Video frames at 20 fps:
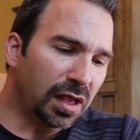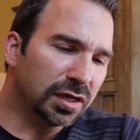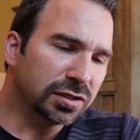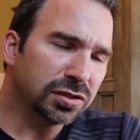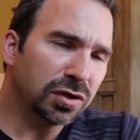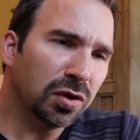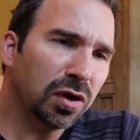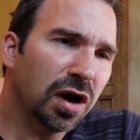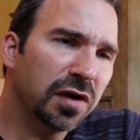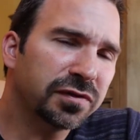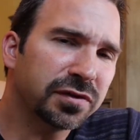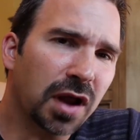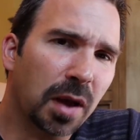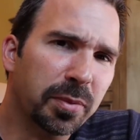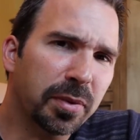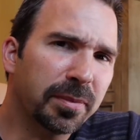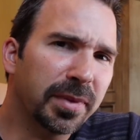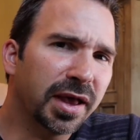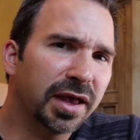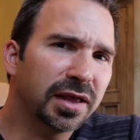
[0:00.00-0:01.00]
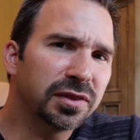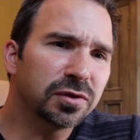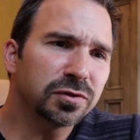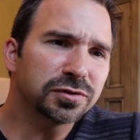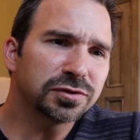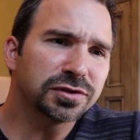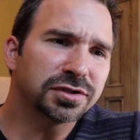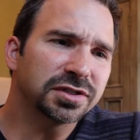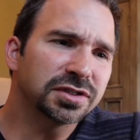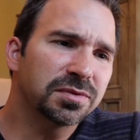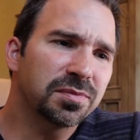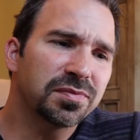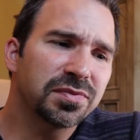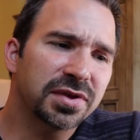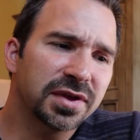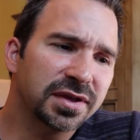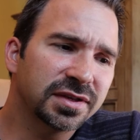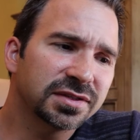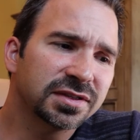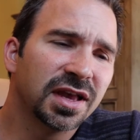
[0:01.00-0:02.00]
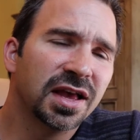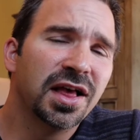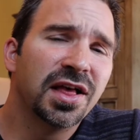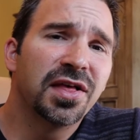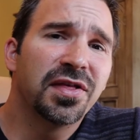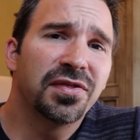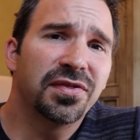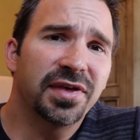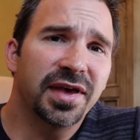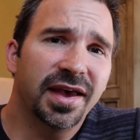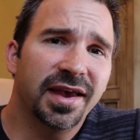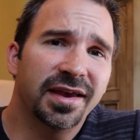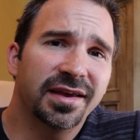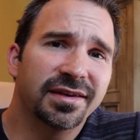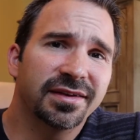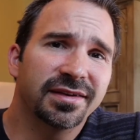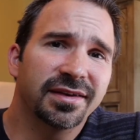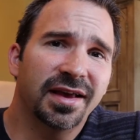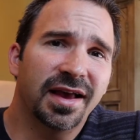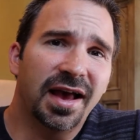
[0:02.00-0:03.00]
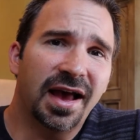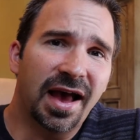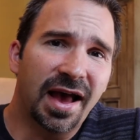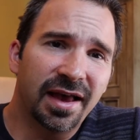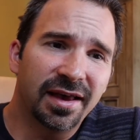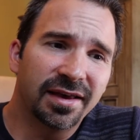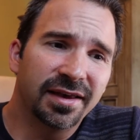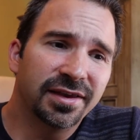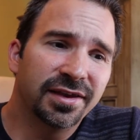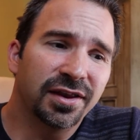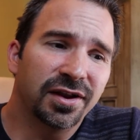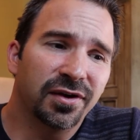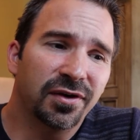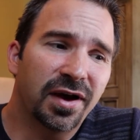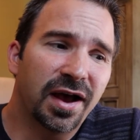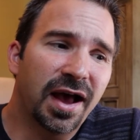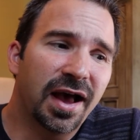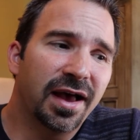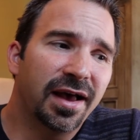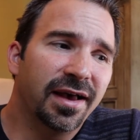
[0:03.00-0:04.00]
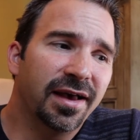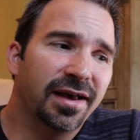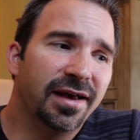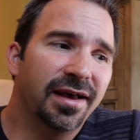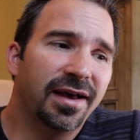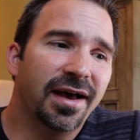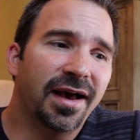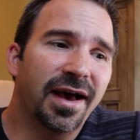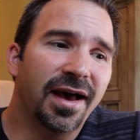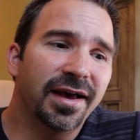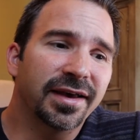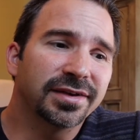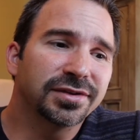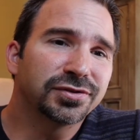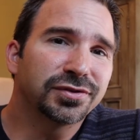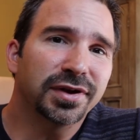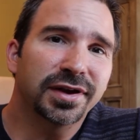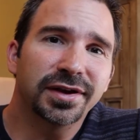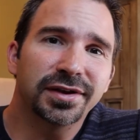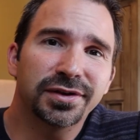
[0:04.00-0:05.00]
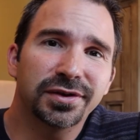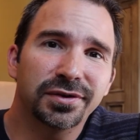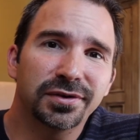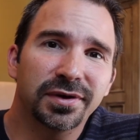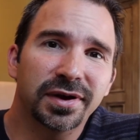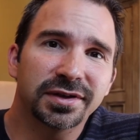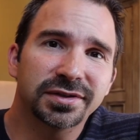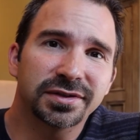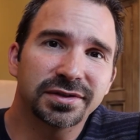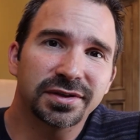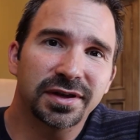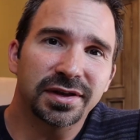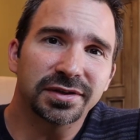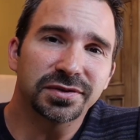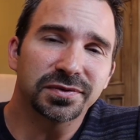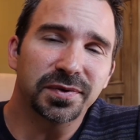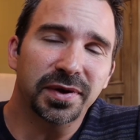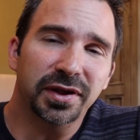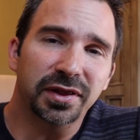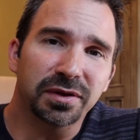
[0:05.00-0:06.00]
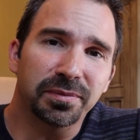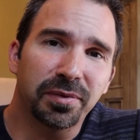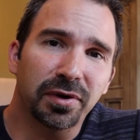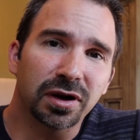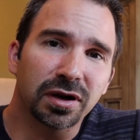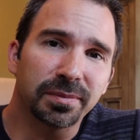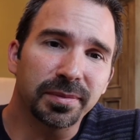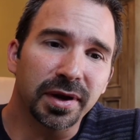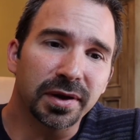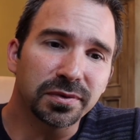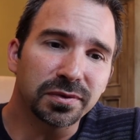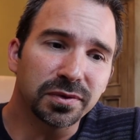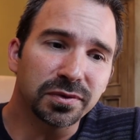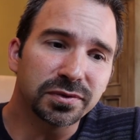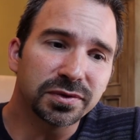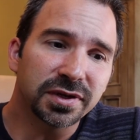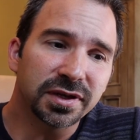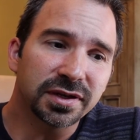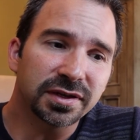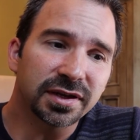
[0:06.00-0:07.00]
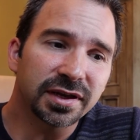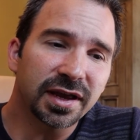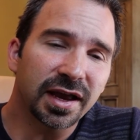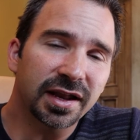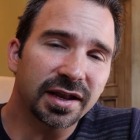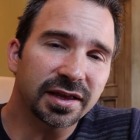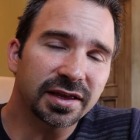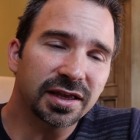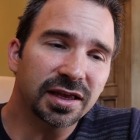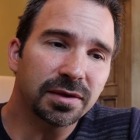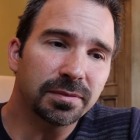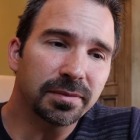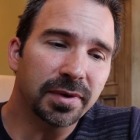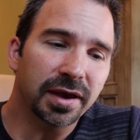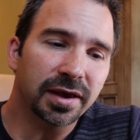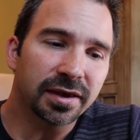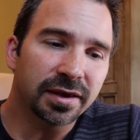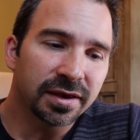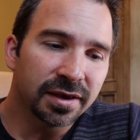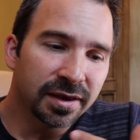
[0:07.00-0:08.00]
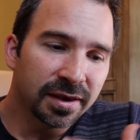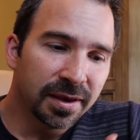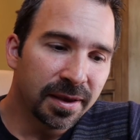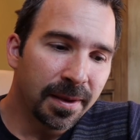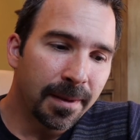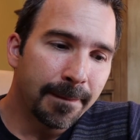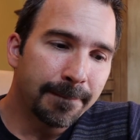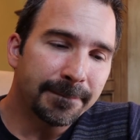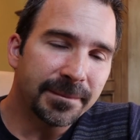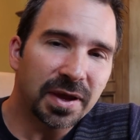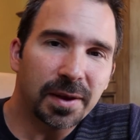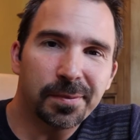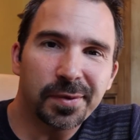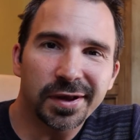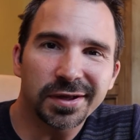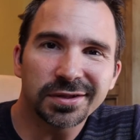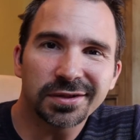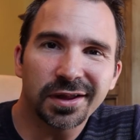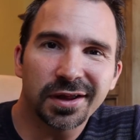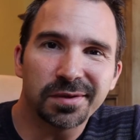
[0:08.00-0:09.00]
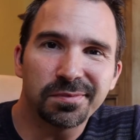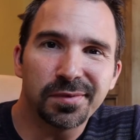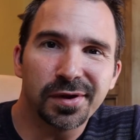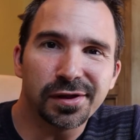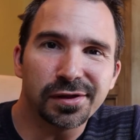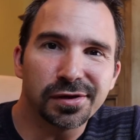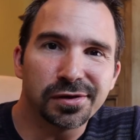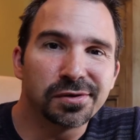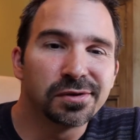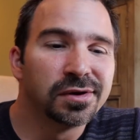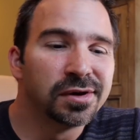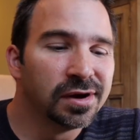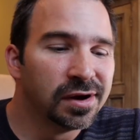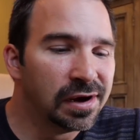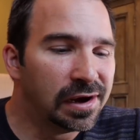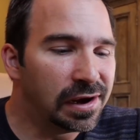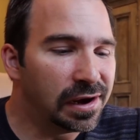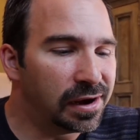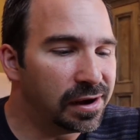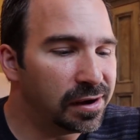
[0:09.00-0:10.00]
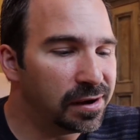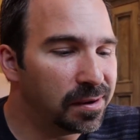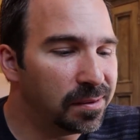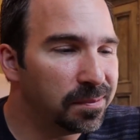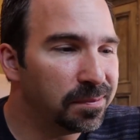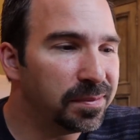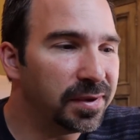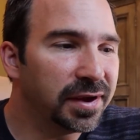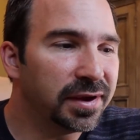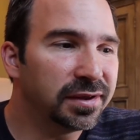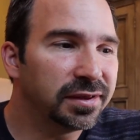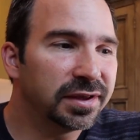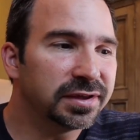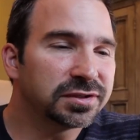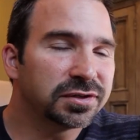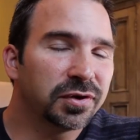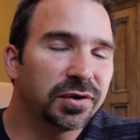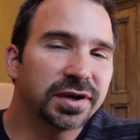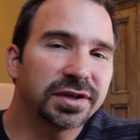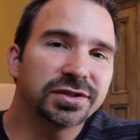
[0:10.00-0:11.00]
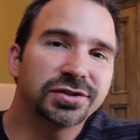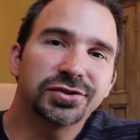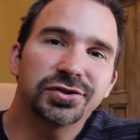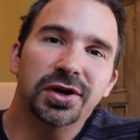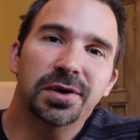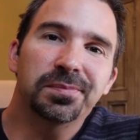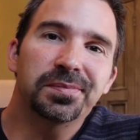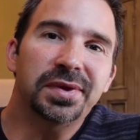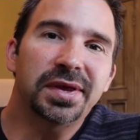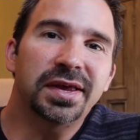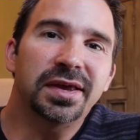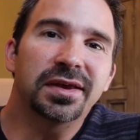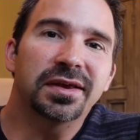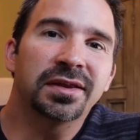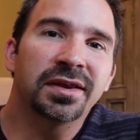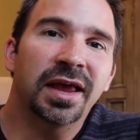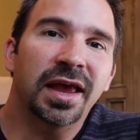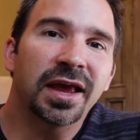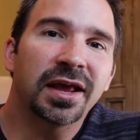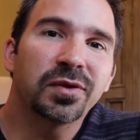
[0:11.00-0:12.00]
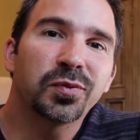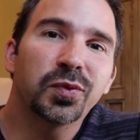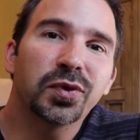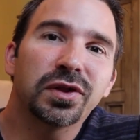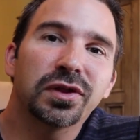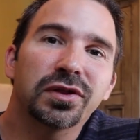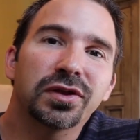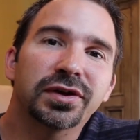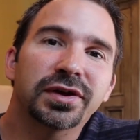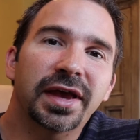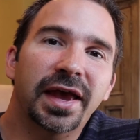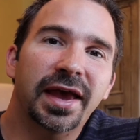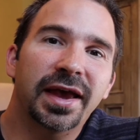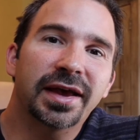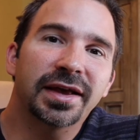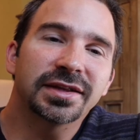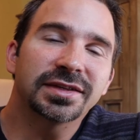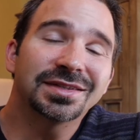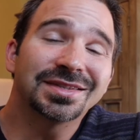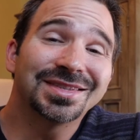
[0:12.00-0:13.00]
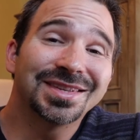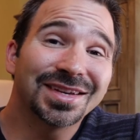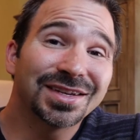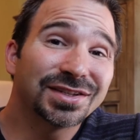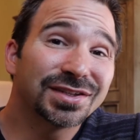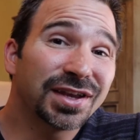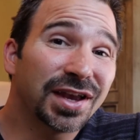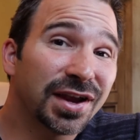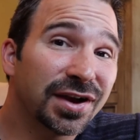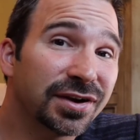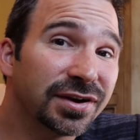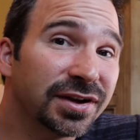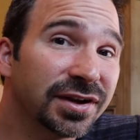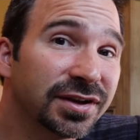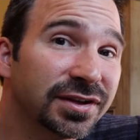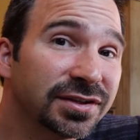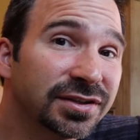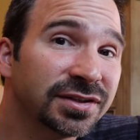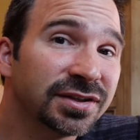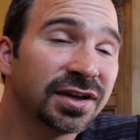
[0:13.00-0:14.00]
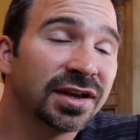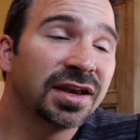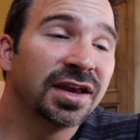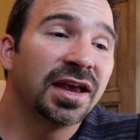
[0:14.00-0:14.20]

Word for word: So off top of mind, those are just some things that, you know, I try and do as as a regular part of my routine to kind of keep my my baseline mellow. Um, but let's go ahead and jump in and we'll look at six areas